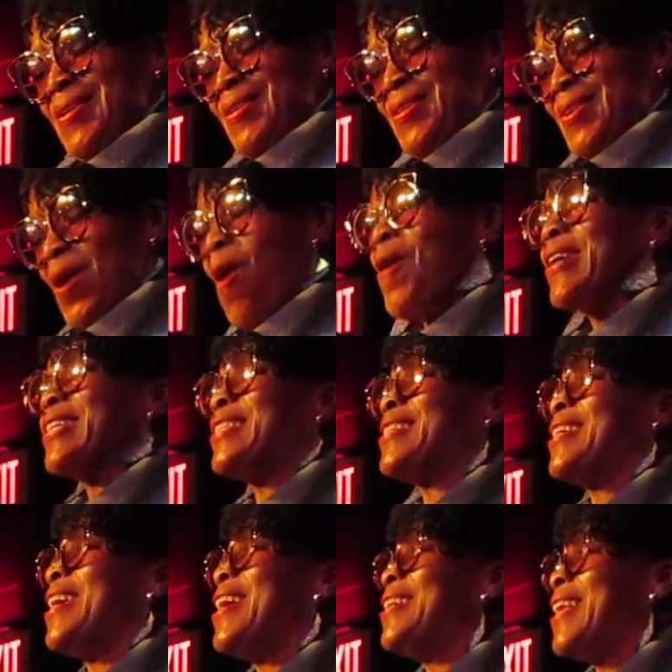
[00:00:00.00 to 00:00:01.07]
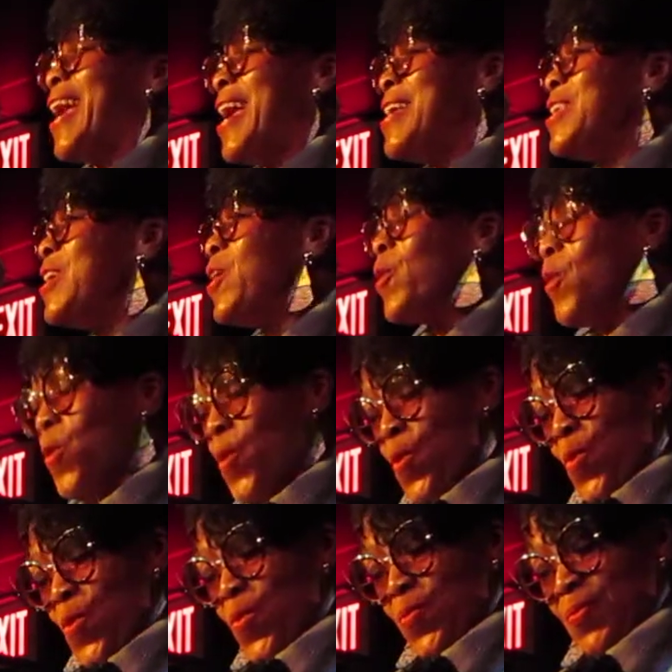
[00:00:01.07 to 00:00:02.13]
dark-skinned
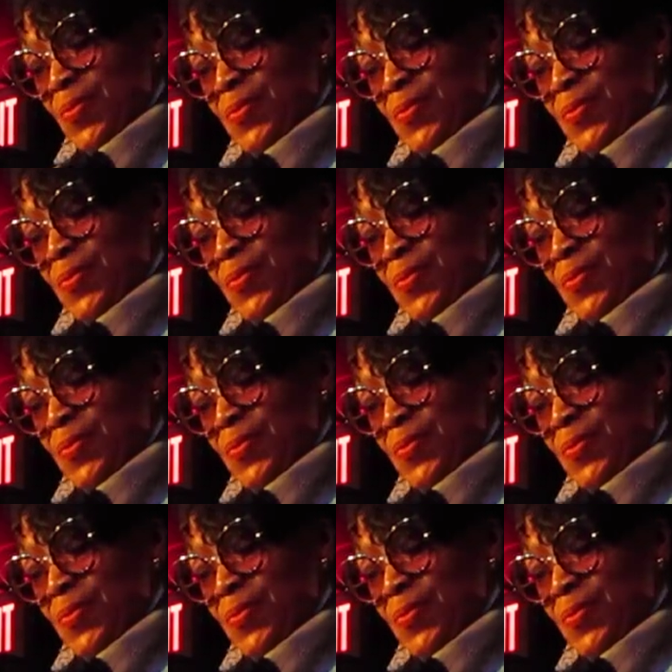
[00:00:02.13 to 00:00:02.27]
8-year-old